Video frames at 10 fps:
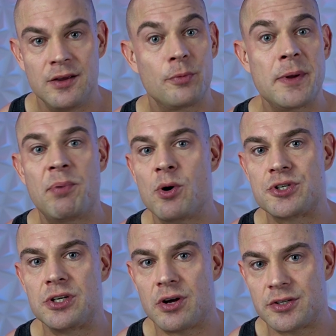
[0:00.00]
you'll be
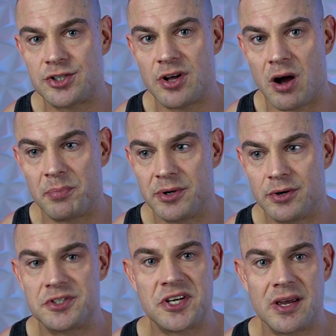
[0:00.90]
posing nonstop.
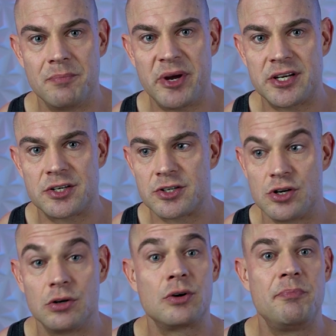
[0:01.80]
You're taking
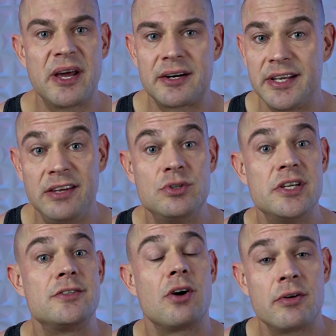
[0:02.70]
pictures. You look better than you
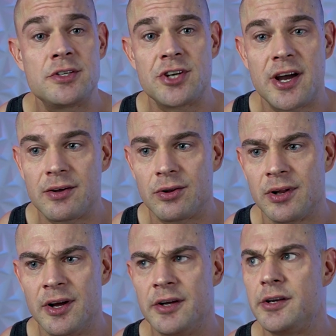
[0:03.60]
did on
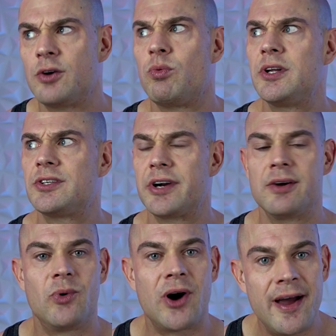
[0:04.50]
cycle. You're
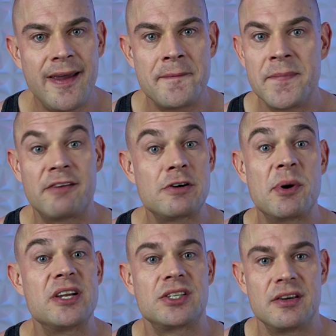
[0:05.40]
wondering why.
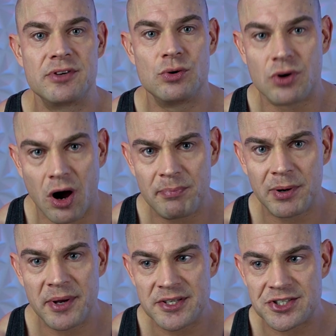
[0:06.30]
Everybody's giving you
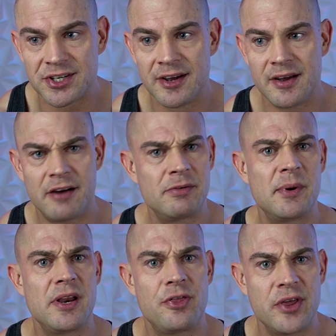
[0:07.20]
compliments.
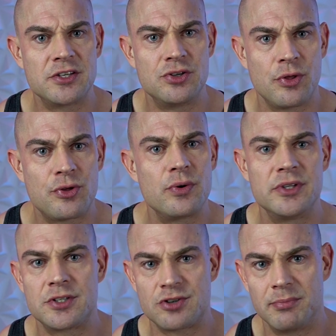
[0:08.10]
Everybody thinks you threw
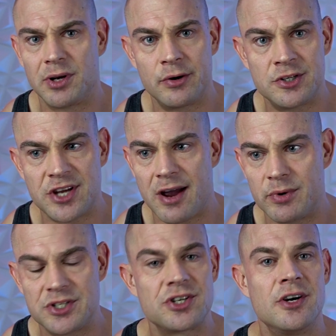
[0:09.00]
in the Trenbolone
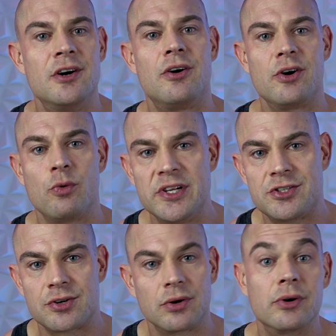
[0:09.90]
sandwich or the
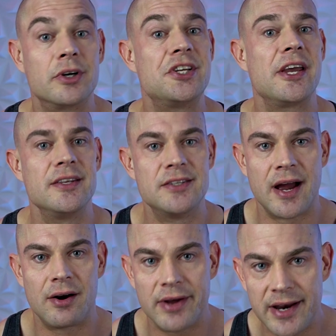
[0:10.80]
Winstrol you're taking
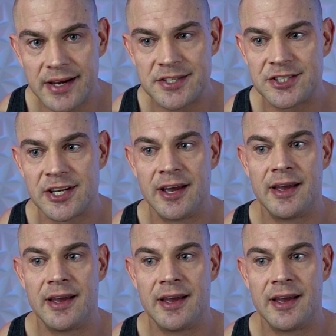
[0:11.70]
diuretics.